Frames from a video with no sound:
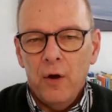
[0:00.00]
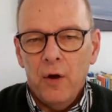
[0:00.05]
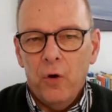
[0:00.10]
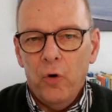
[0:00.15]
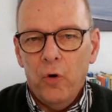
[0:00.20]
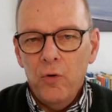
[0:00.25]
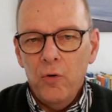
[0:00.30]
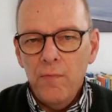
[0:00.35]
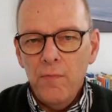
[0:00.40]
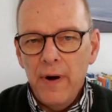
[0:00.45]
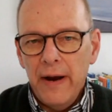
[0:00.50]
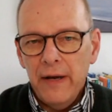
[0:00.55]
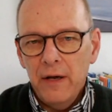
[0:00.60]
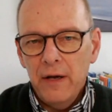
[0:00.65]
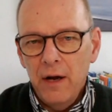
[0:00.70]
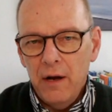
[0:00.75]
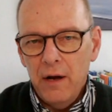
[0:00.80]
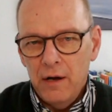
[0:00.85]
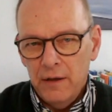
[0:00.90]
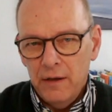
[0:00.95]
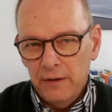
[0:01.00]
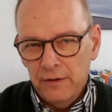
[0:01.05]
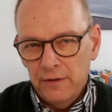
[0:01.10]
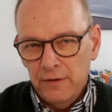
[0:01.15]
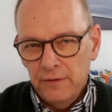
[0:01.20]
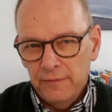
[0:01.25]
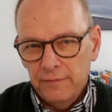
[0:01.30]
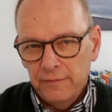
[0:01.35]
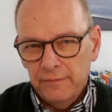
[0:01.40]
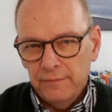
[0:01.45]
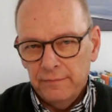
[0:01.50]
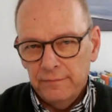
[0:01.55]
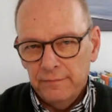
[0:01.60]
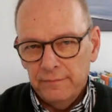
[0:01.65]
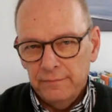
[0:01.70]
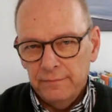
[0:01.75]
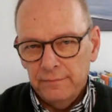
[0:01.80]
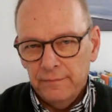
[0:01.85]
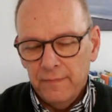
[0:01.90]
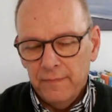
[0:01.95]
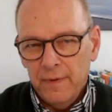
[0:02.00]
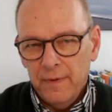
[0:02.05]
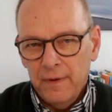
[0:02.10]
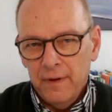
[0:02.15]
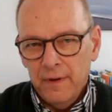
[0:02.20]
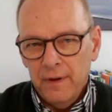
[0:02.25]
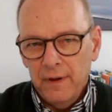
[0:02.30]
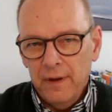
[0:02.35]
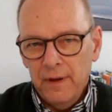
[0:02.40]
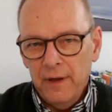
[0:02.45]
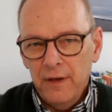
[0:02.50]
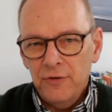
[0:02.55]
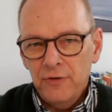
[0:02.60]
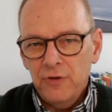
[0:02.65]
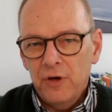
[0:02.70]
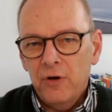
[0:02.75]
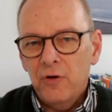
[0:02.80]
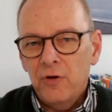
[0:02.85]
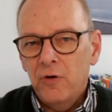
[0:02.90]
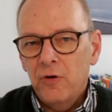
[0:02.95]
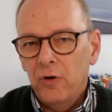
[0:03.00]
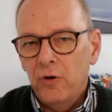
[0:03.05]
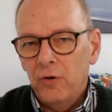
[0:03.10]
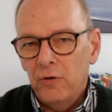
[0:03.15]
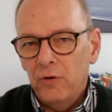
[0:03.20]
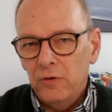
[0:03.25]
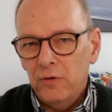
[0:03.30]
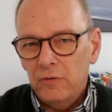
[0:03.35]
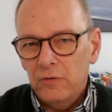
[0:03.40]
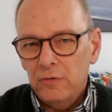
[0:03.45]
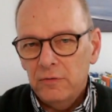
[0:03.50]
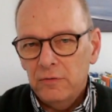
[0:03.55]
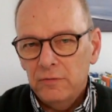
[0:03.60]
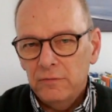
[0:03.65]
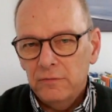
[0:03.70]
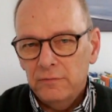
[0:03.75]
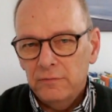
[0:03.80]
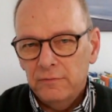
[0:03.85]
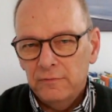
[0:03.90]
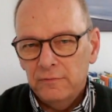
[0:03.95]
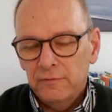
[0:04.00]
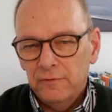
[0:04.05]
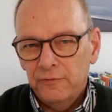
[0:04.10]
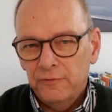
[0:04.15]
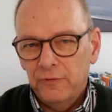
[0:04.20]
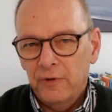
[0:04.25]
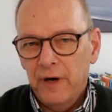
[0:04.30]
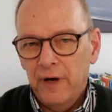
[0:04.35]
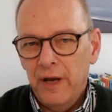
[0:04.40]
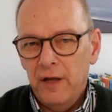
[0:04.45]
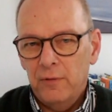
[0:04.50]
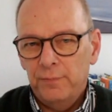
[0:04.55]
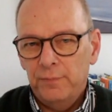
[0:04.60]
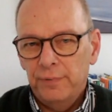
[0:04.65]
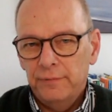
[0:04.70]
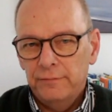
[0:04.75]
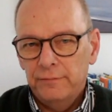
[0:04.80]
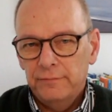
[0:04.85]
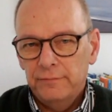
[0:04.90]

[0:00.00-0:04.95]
Oh my God is a call for help,